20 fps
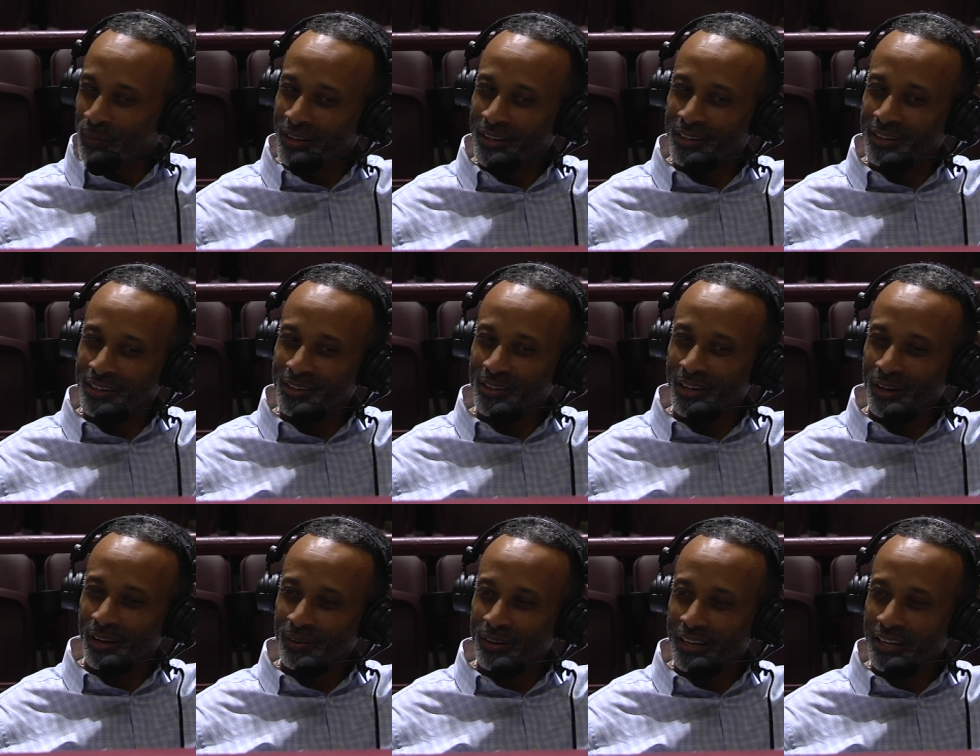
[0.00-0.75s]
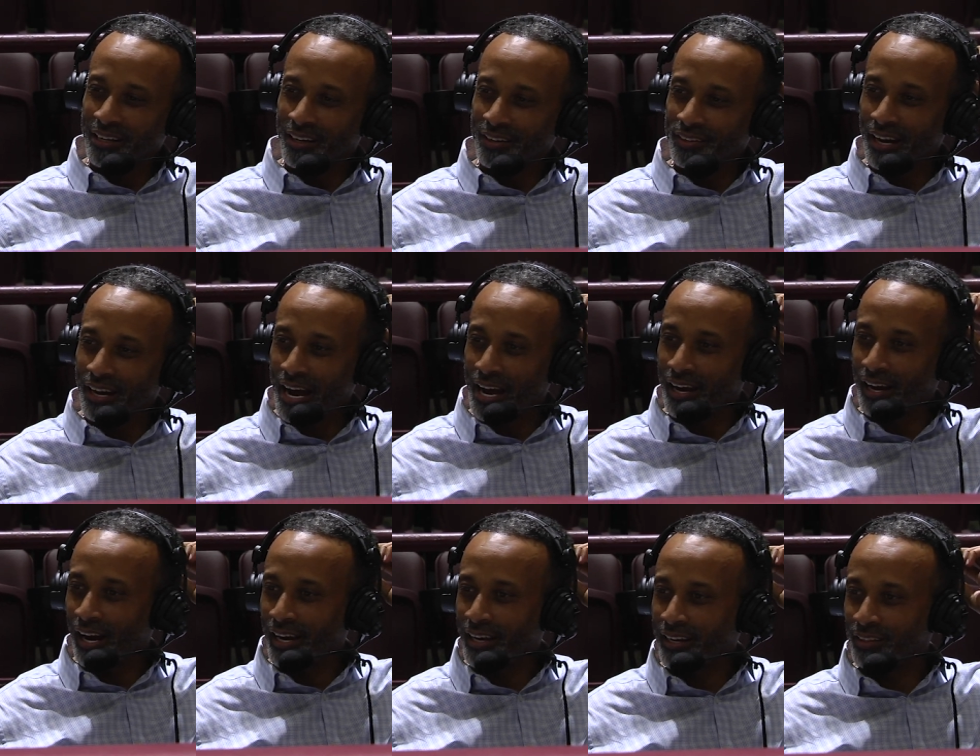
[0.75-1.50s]
You, you know, you know I,
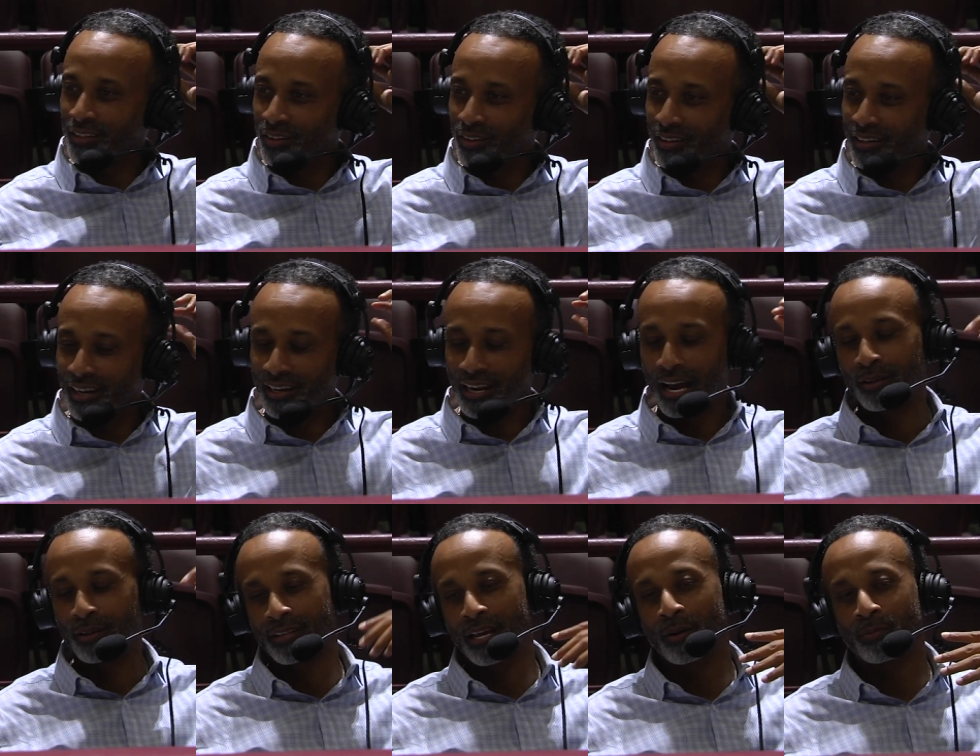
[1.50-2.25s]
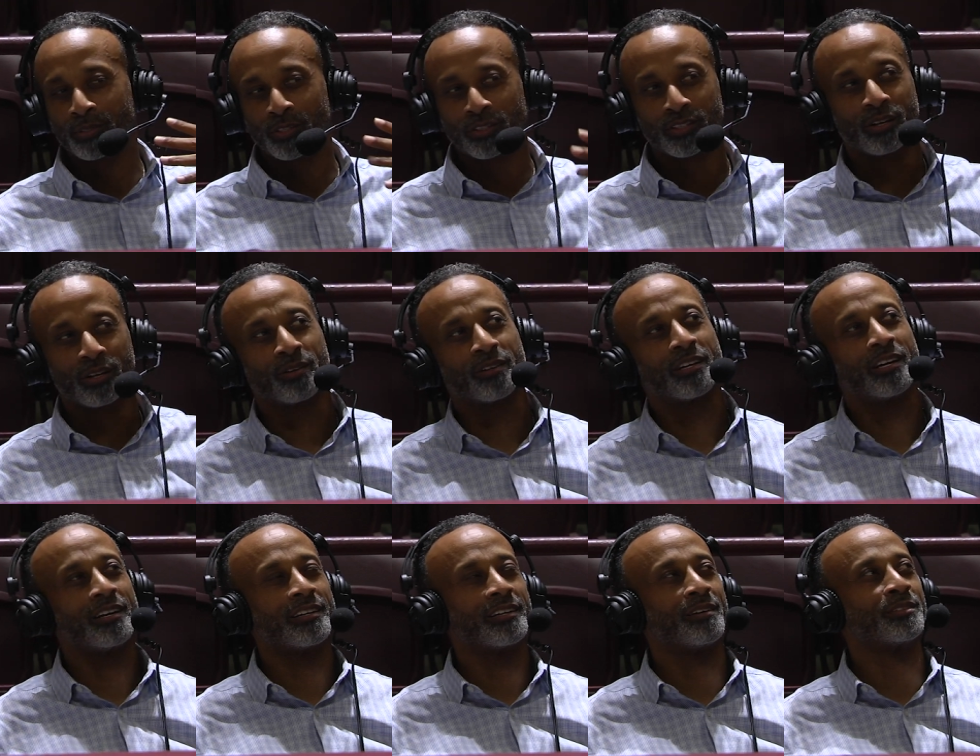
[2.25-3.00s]
I can look at I, uh, that was a joke.
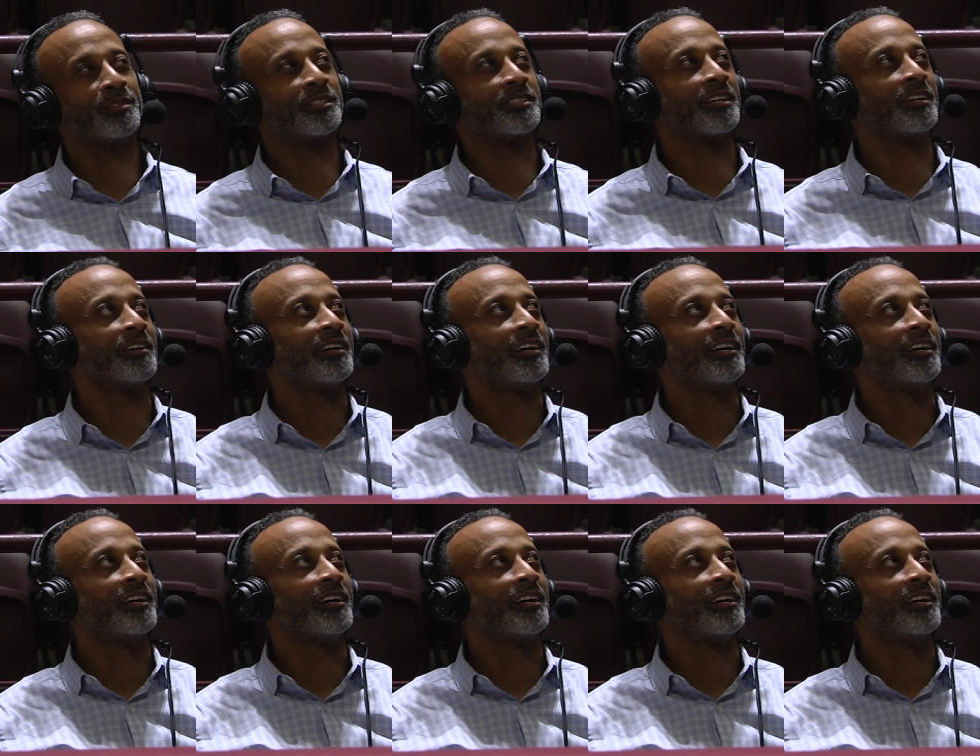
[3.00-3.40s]
All right, a joke.